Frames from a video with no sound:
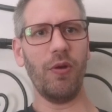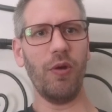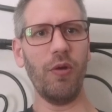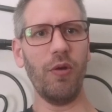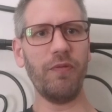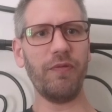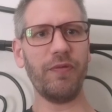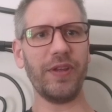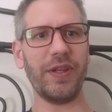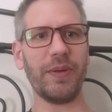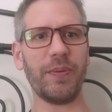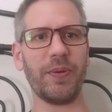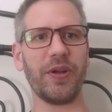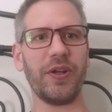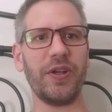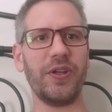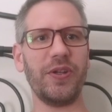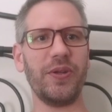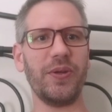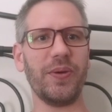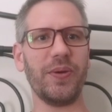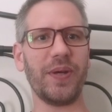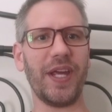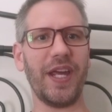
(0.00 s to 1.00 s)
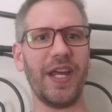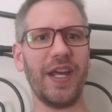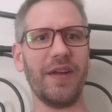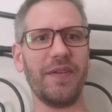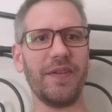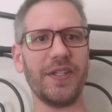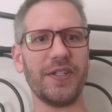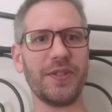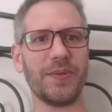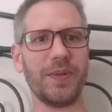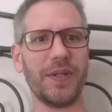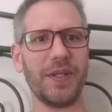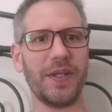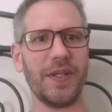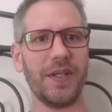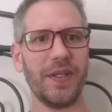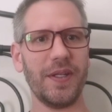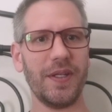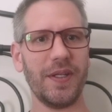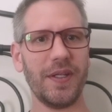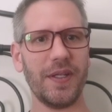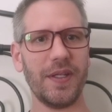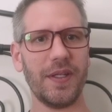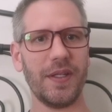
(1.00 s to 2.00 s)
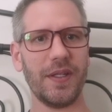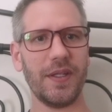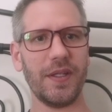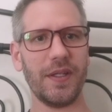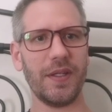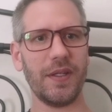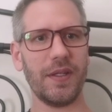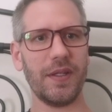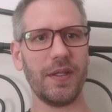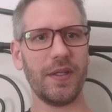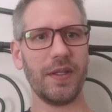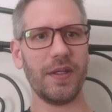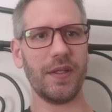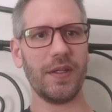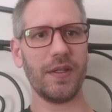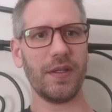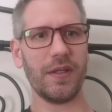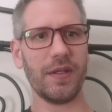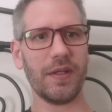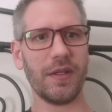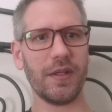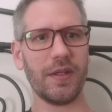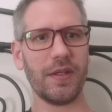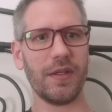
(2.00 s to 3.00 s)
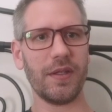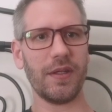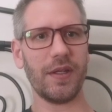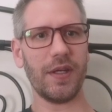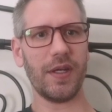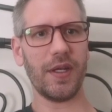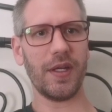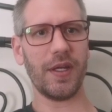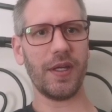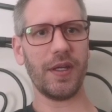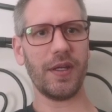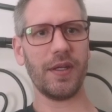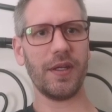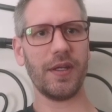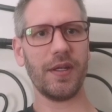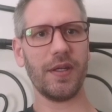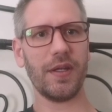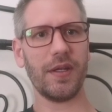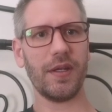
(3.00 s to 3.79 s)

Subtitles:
Hopefully we're going to do okay on this one. Okay.